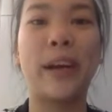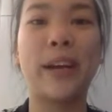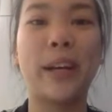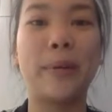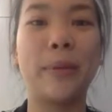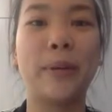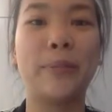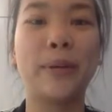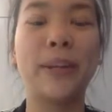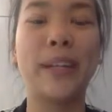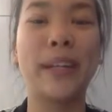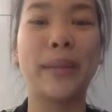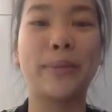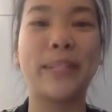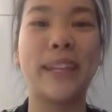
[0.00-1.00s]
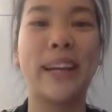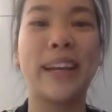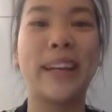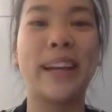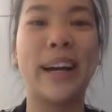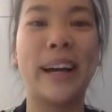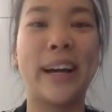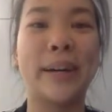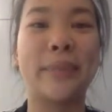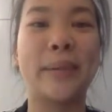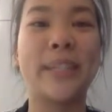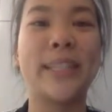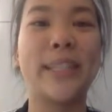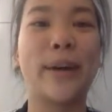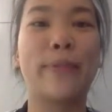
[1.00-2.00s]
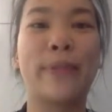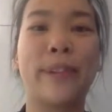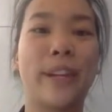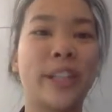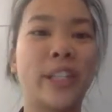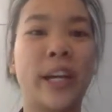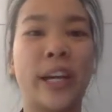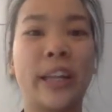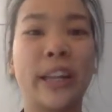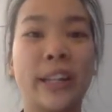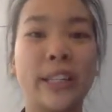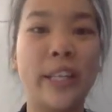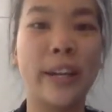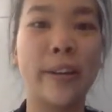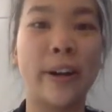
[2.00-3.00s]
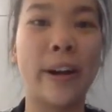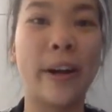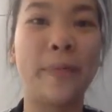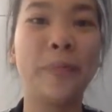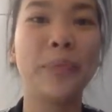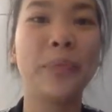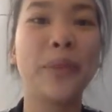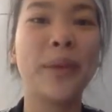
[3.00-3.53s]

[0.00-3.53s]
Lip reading: I could have been really upset at myself for not checking the itinerary